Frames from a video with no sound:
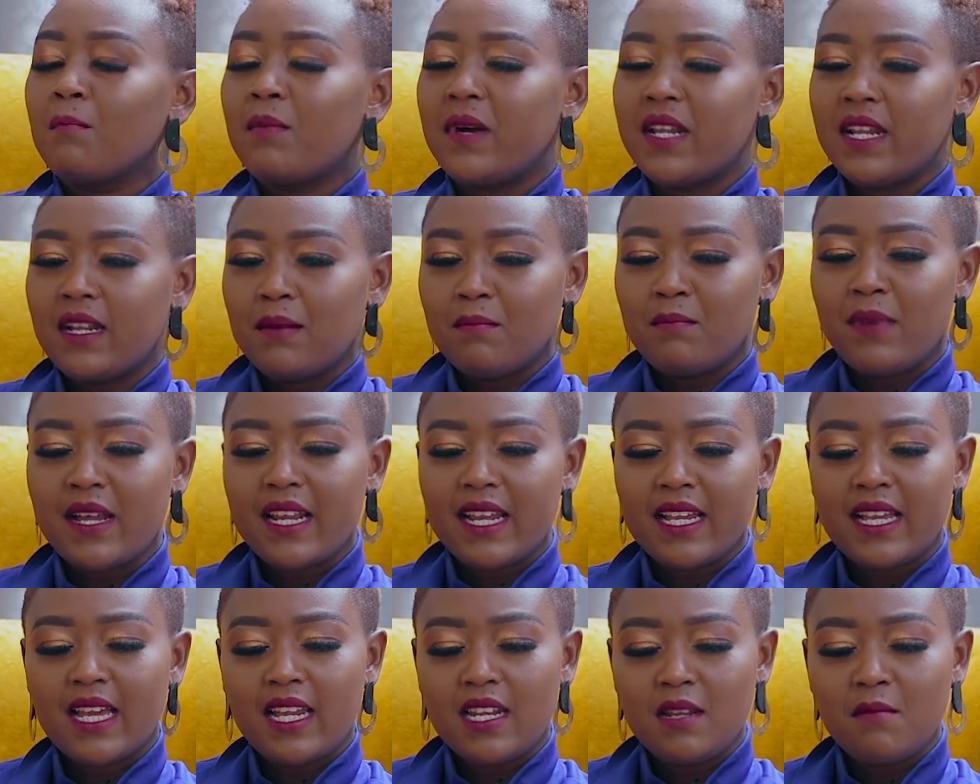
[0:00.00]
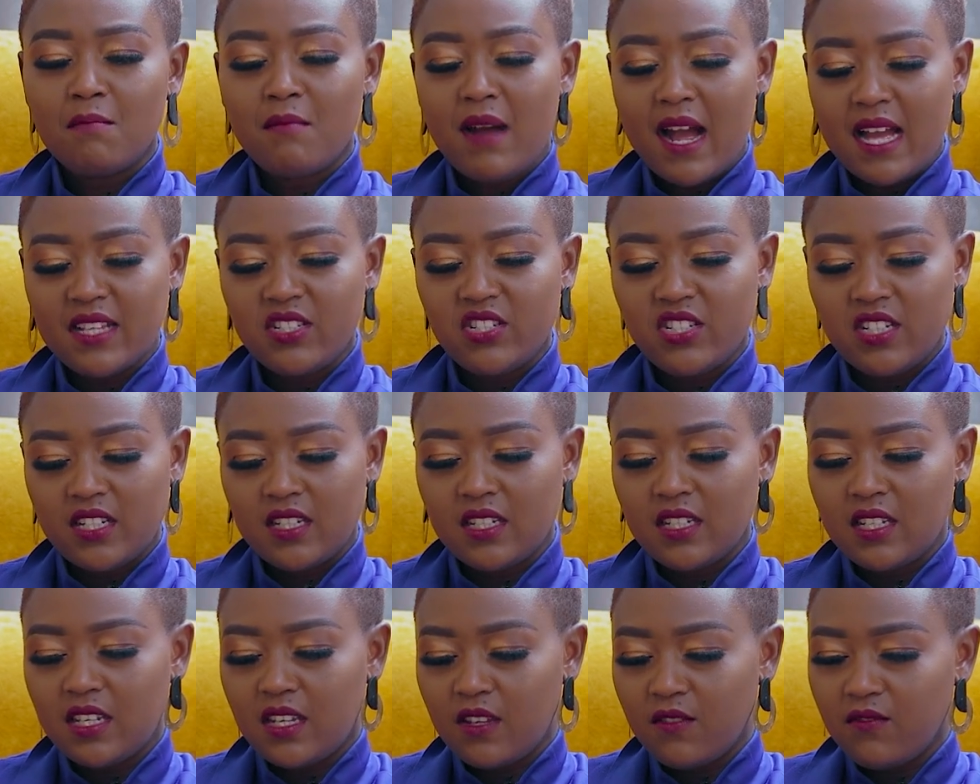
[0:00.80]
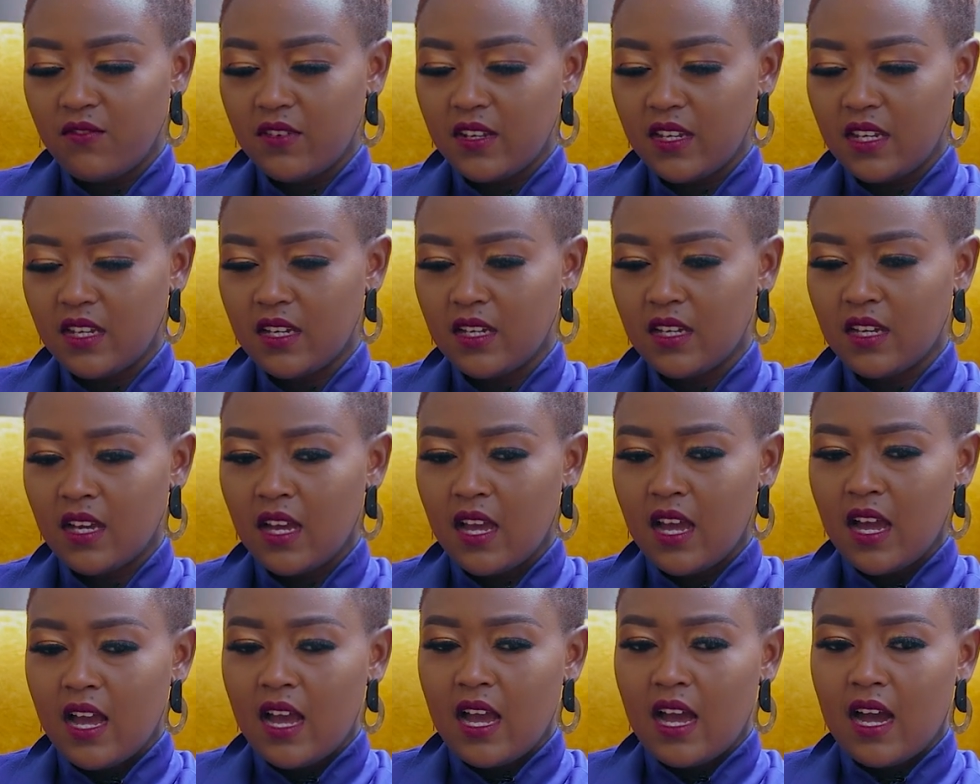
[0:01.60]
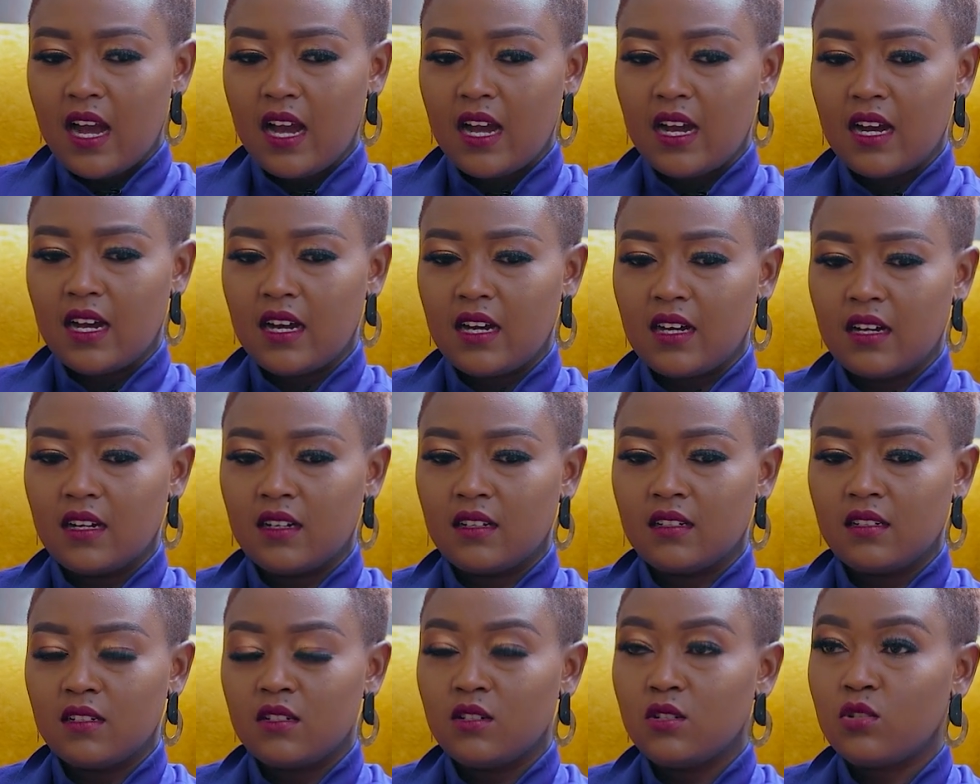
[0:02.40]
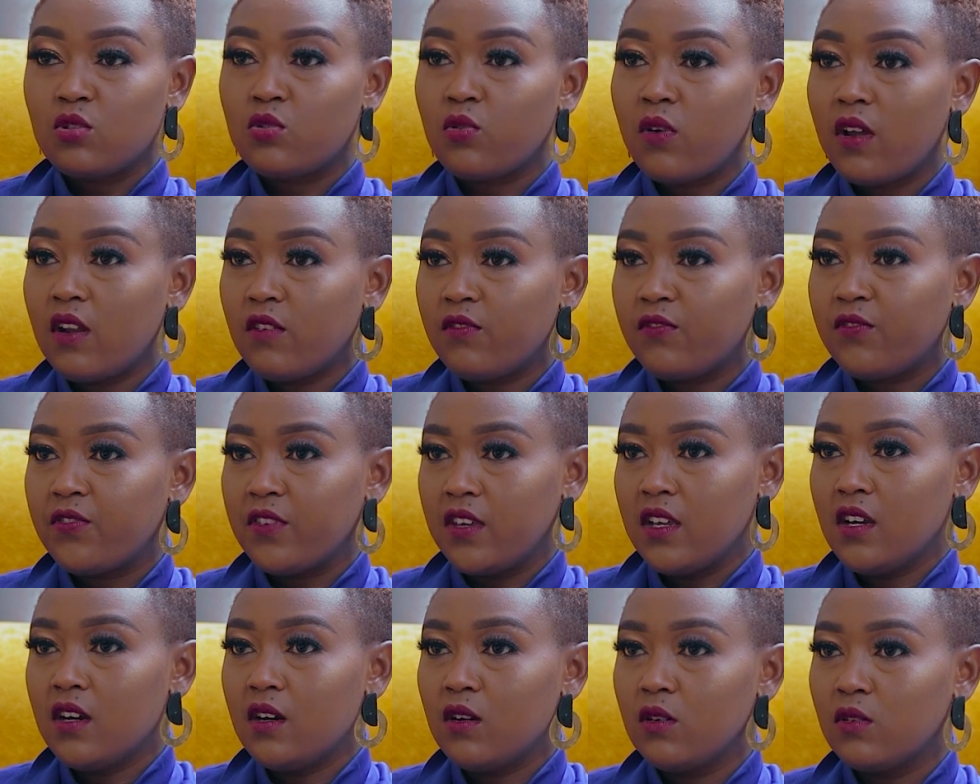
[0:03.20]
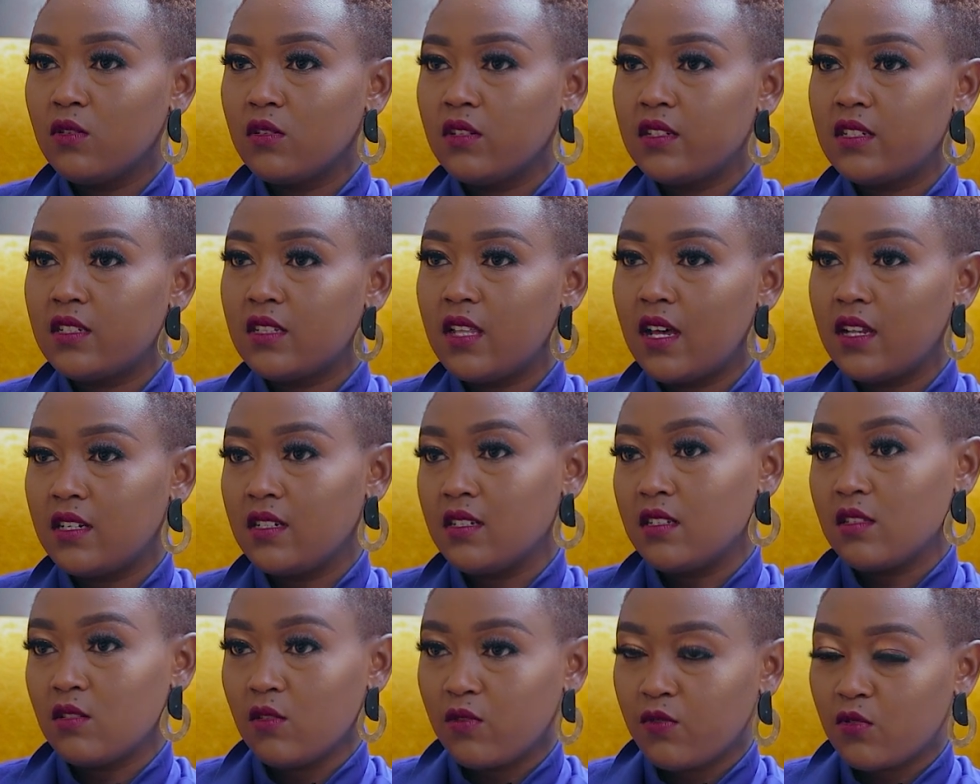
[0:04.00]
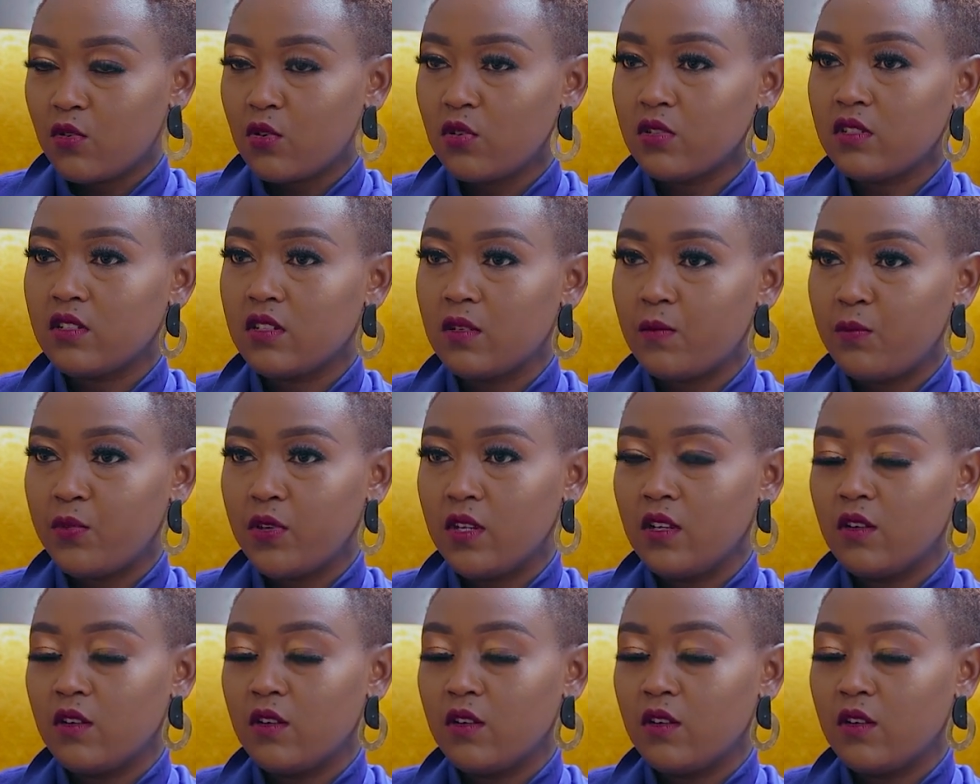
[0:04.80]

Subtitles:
But I can imagine giving a 12-year-old that is, of course,